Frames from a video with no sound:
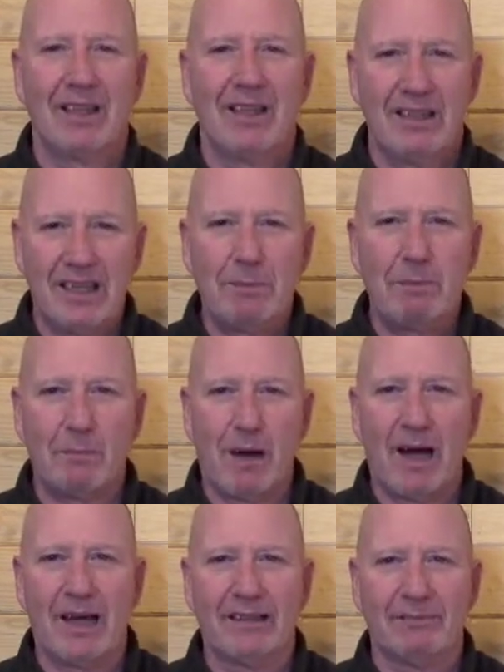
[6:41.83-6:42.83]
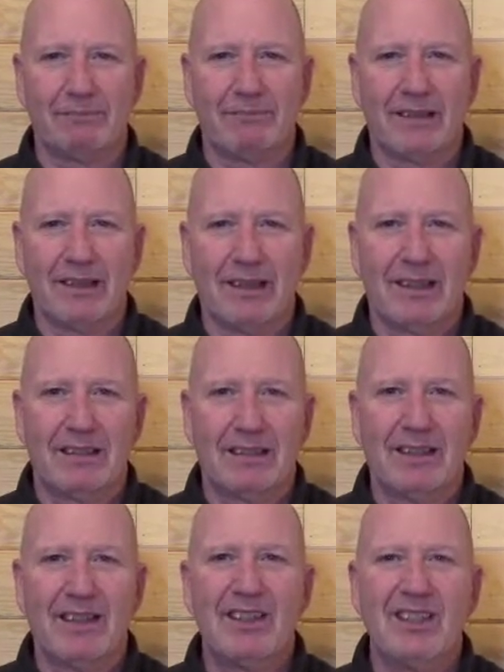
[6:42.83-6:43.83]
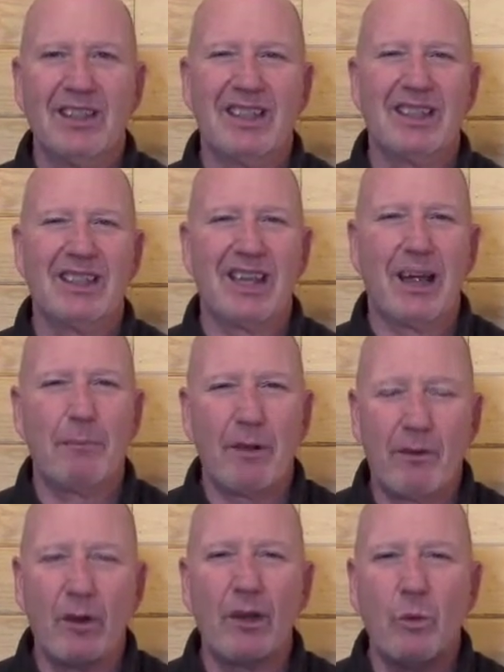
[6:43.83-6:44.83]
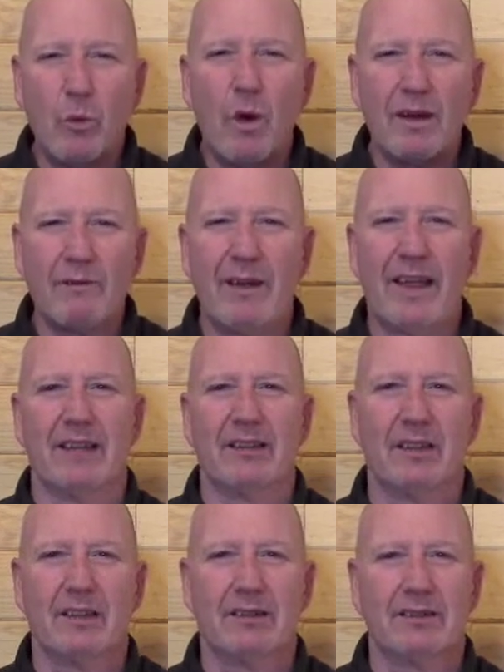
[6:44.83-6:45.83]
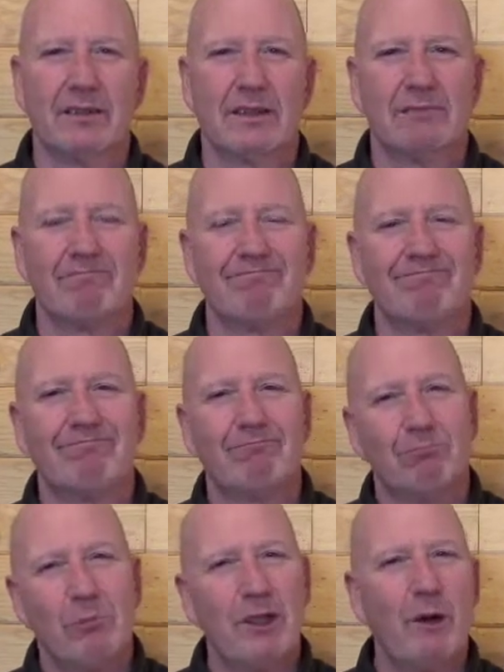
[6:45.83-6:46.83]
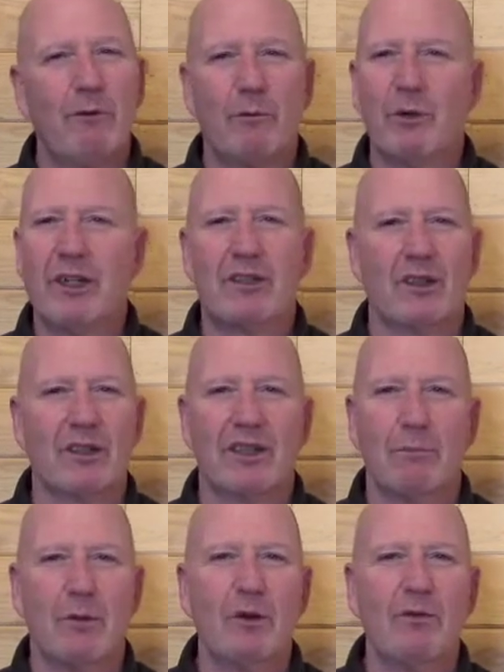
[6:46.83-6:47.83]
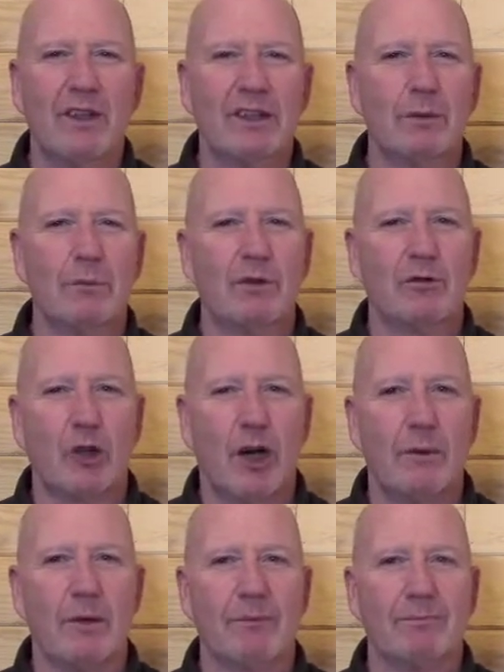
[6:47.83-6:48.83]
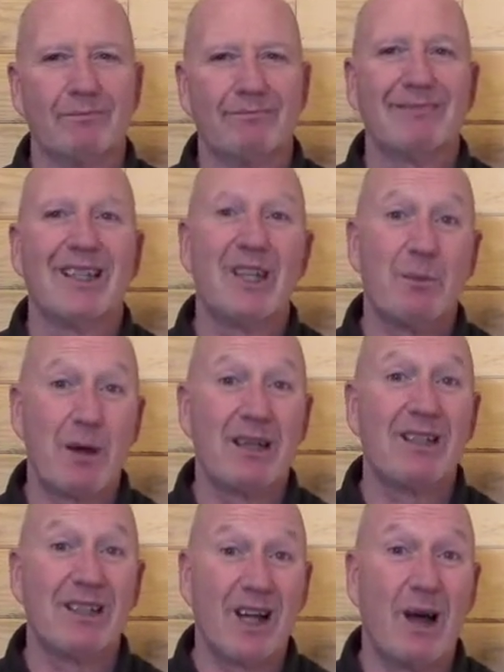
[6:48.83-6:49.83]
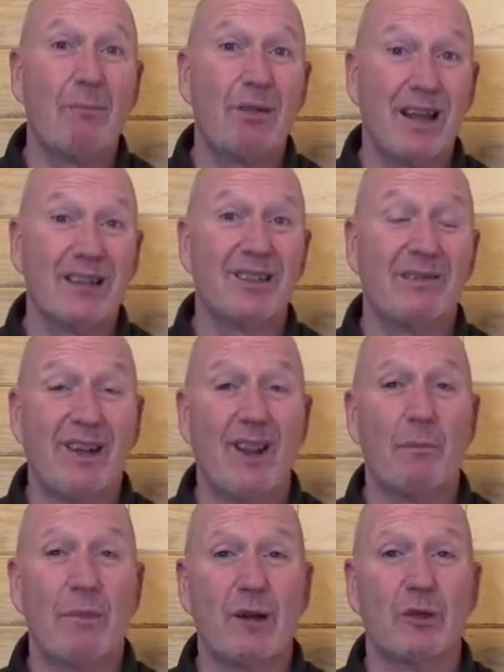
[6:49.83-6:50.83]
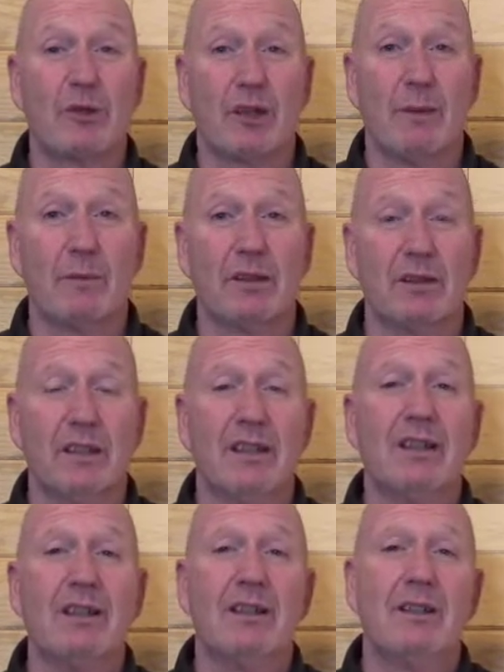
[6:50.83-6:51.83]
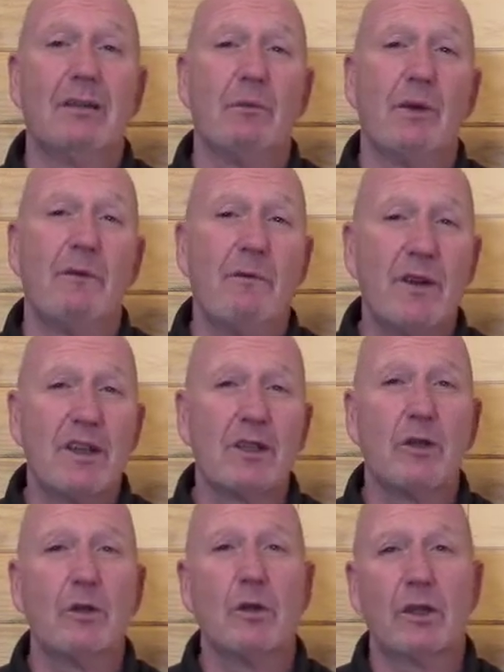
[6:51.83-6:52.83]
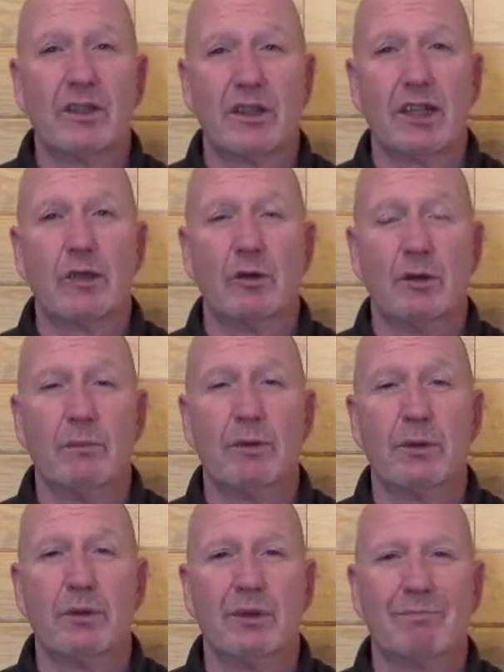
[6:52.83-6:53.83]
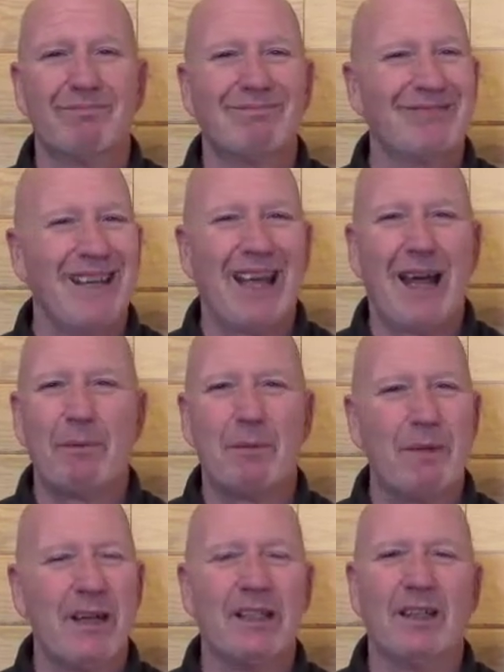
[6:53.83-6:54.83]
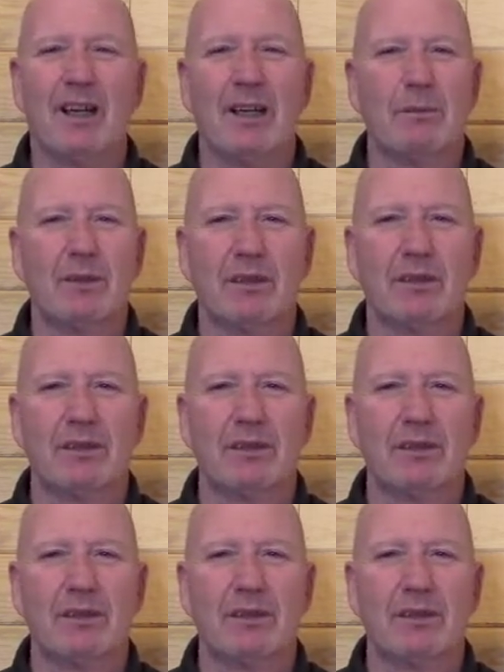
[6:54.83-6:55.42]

Keep in mind that this is an example of only one event. We know from research that most victims of trauma, especially complex developmental trauma, with physical or sexual abuse, they happen many times.